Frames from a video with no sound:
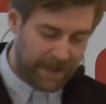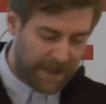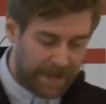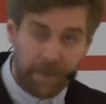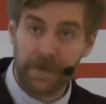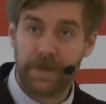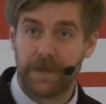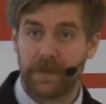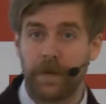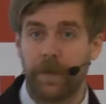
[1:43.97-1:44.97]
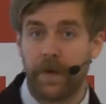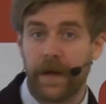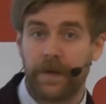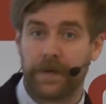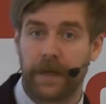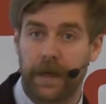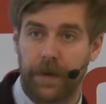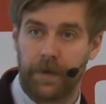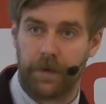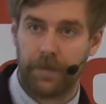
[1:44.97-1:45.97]
And that was super interesting,
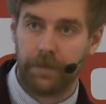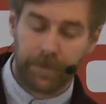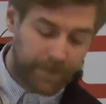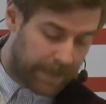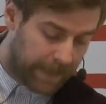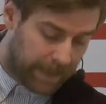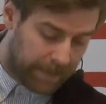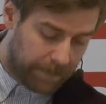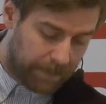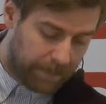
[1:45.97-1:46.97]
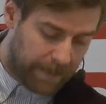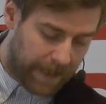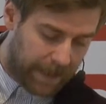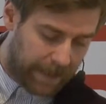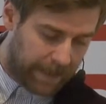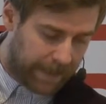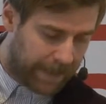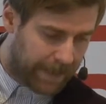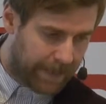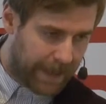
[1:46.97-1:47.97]
I thought. Uh, and
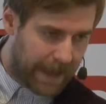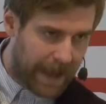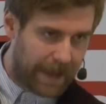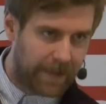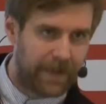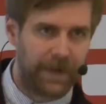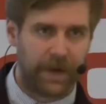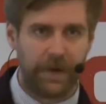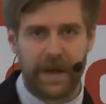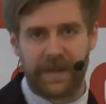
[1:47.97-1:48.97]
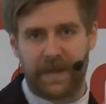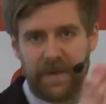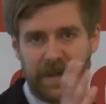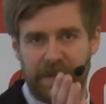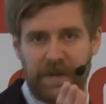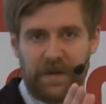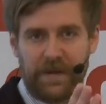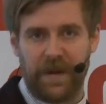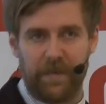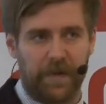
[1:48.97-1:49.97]
uh, they had, you know, estimates
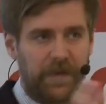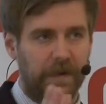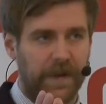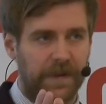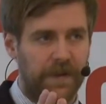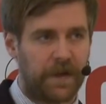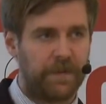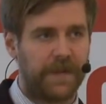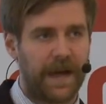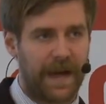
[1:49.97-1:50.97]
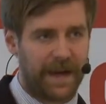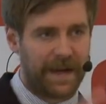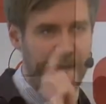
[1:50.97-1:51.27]
on number of U.S. jobs. They had